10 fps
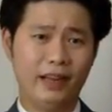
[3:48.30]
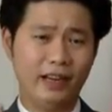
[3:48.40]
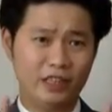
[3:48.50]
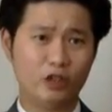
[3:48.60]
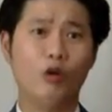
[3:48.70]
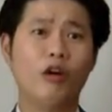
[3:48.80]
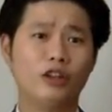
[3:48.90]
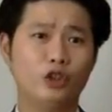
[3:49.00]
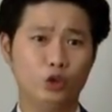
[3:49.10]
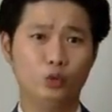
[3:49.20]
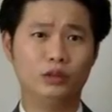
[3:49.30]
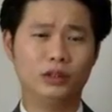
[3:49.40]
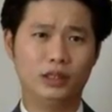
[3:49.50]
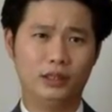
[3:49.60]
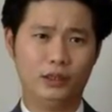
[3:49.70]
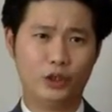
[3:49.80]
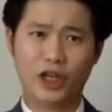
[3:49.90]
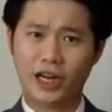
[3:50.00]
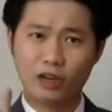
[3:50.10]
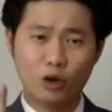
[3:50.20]
but that is no longer true.
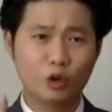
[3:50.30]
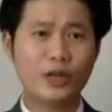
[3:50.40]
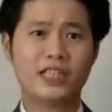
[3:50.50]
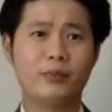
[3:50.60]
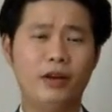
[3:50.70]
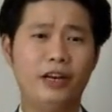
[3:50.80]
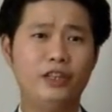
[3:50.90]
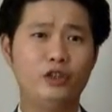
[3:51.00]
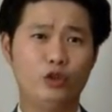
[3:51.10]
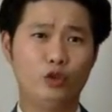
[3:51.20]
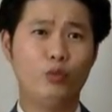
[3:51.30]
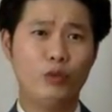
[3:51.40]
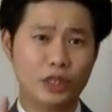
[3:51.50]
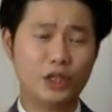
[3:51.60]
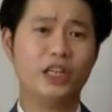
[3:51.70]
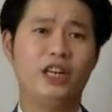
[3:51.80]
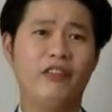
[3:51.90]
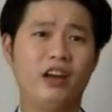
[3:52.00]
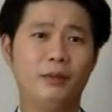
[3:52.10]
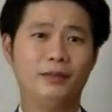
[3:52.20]
Now, China also has ability to do research and
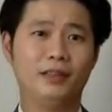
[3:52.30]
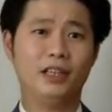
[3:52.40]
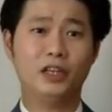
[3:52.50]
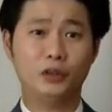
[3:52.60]
development.